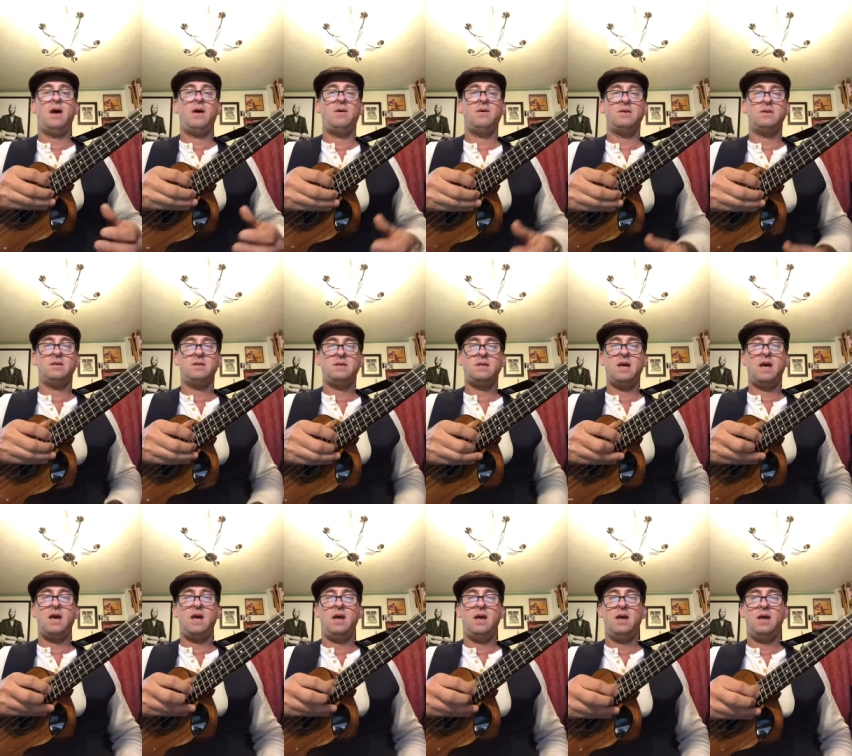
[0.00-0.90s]

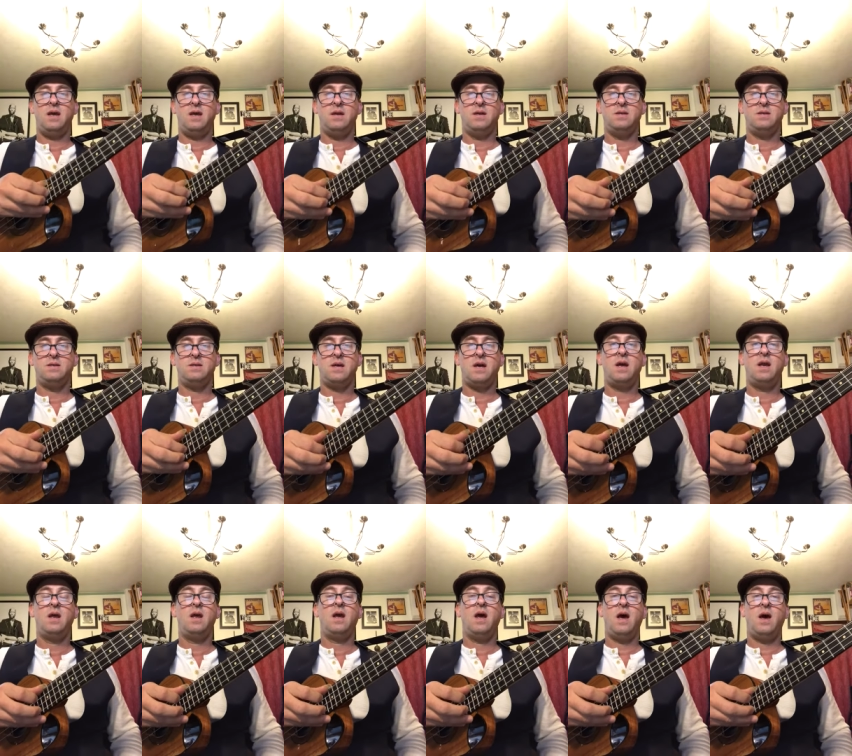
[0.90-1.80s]
outside,
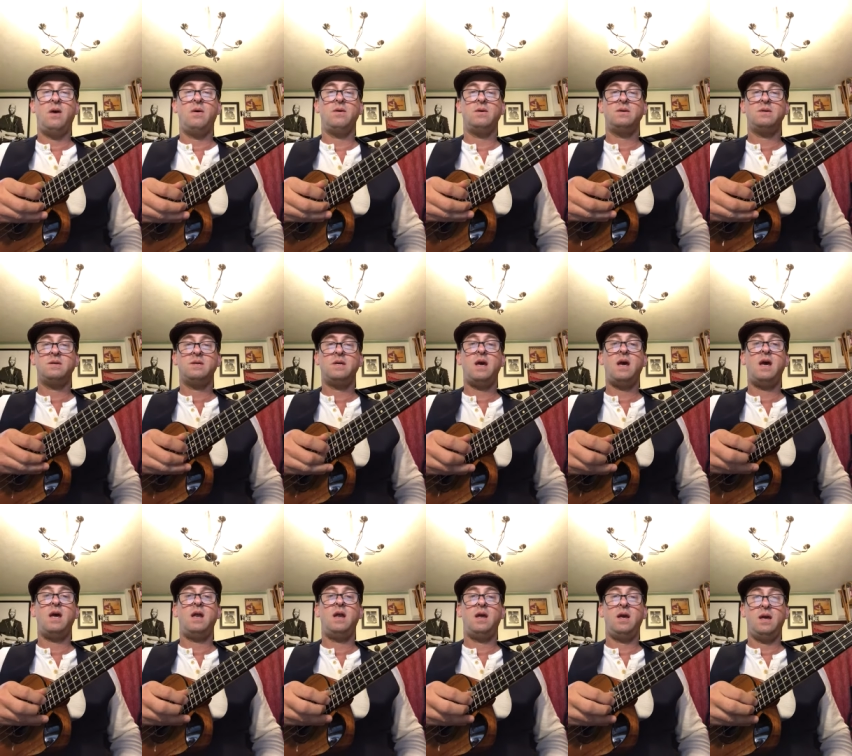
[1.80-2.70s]
inside,
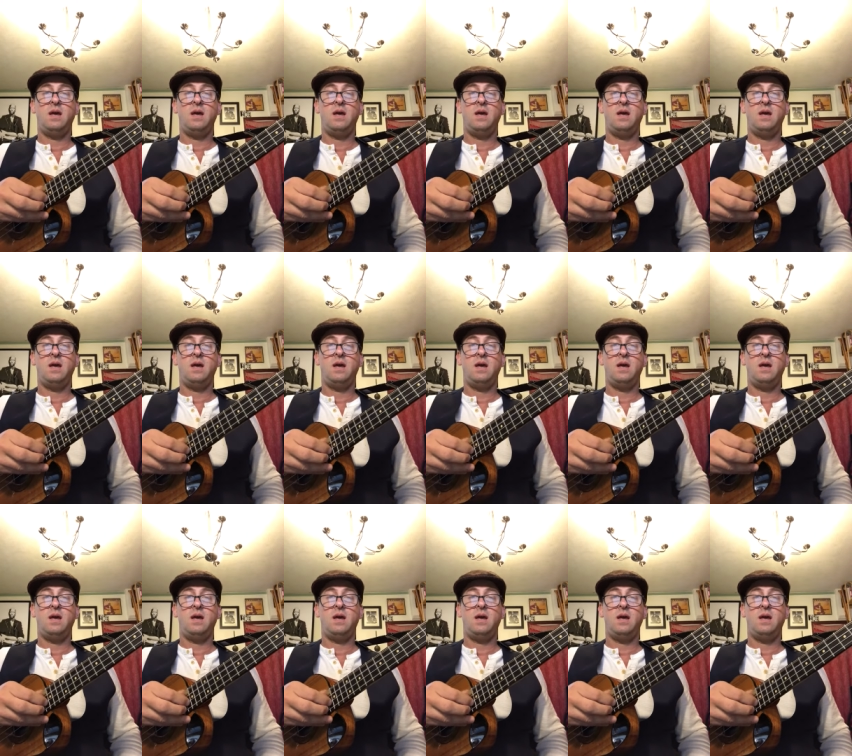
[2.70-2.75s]
outside.